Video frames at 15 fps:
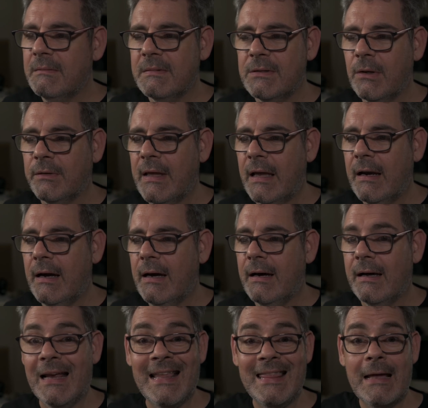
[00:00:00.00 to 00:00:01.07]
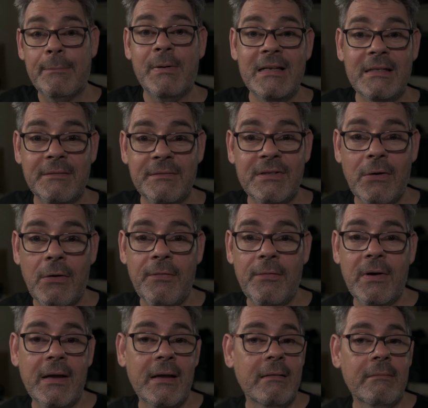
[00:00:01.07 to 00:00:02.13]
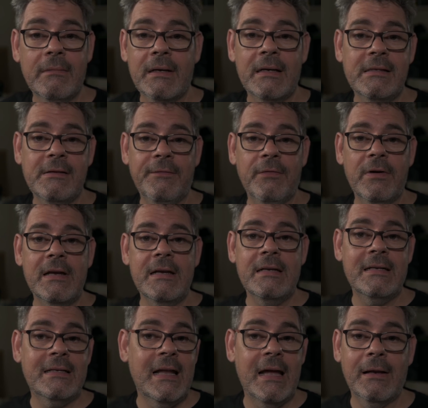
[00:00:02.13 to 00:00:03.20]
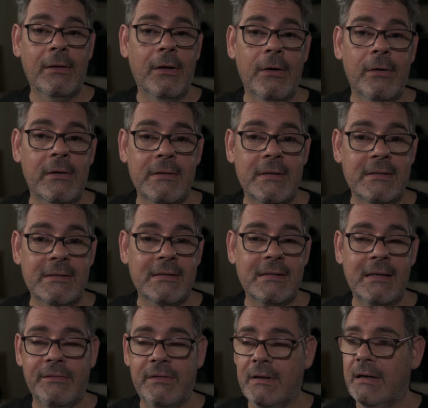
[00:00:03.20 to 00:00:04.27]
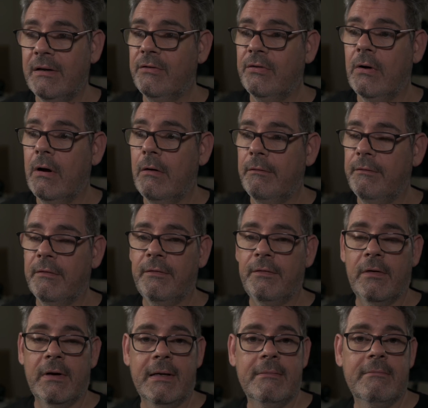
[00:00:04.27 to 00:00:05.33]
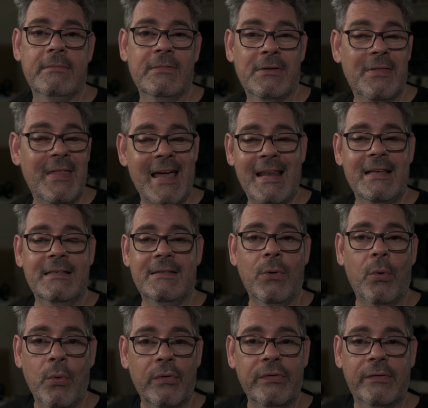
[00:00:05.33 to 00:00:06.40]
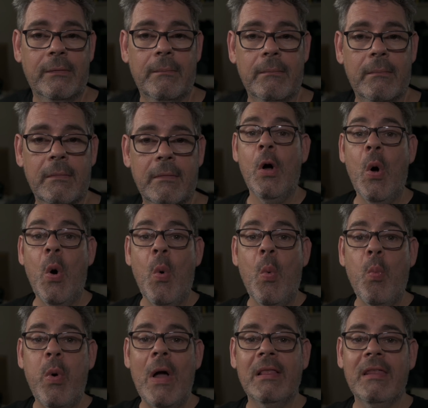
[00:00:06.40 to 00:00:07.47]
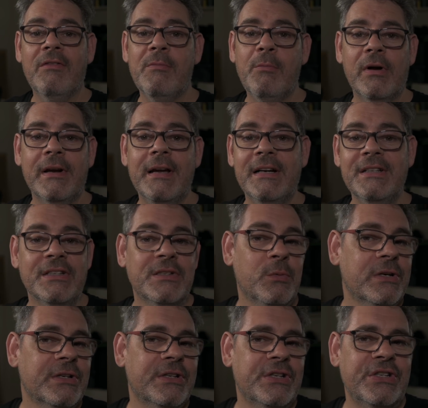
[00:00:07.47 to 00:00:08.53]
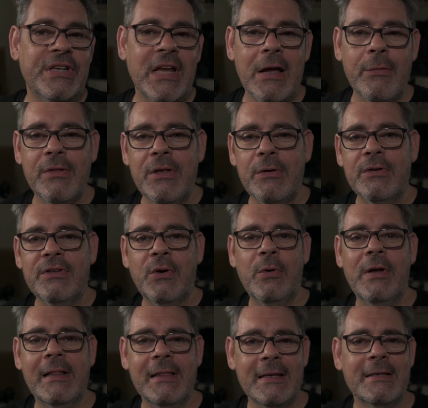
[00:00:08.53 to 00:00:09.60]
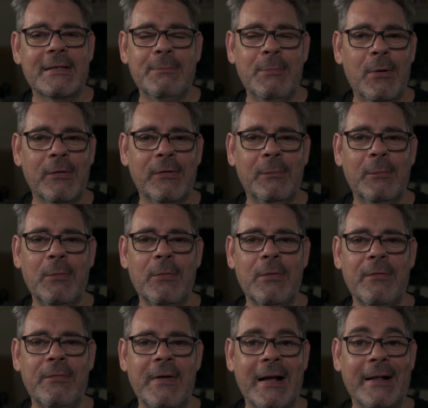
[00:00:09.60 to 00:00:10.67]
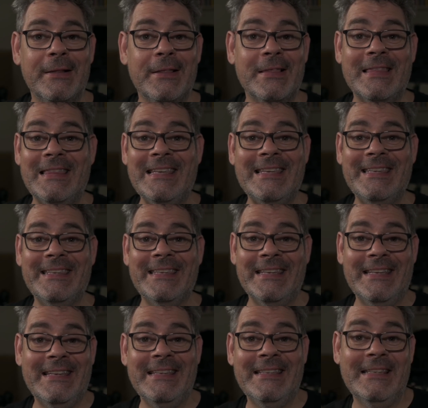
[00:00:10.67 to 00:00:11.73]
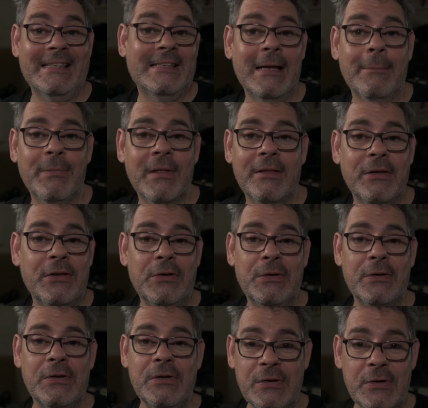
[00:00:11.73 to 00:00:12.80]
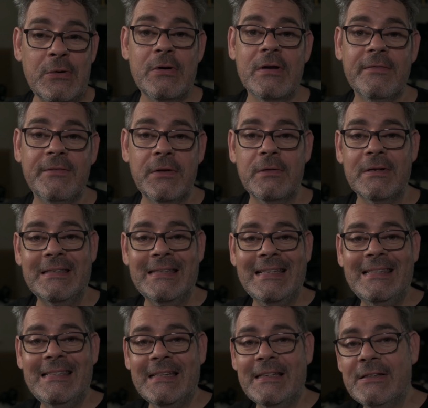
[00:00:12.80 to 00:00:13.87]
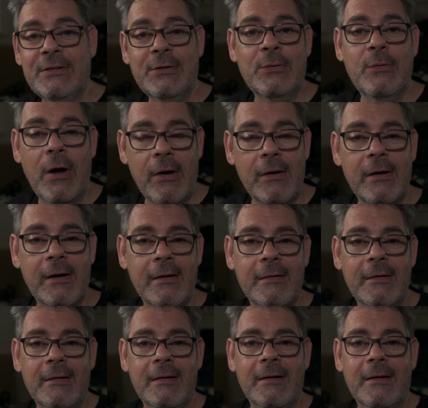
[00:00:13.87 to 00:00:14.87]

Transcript: It's not that hard. And that piece of software, it's a free download, and there's a 7-day trial for free. So that is awesome. Well, everybody, I just wanted to share with you as quickly as possible the fact that this is something that you can do if you're a Z6 II owner.